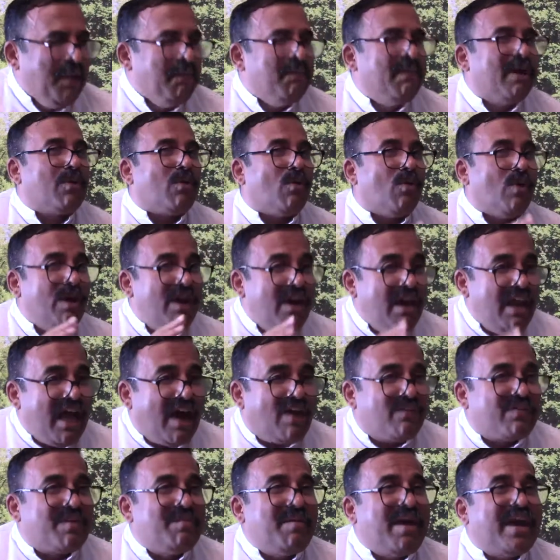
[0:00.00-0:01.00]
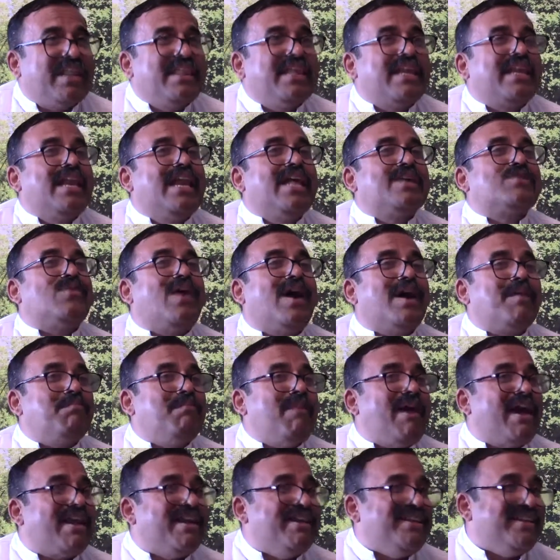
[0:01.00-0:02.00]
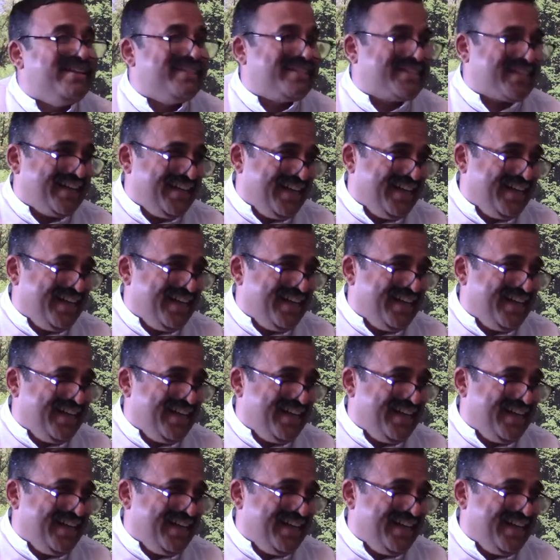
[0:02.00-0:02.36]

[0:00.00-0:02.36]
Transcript: But only after marriage they realize what marriage is.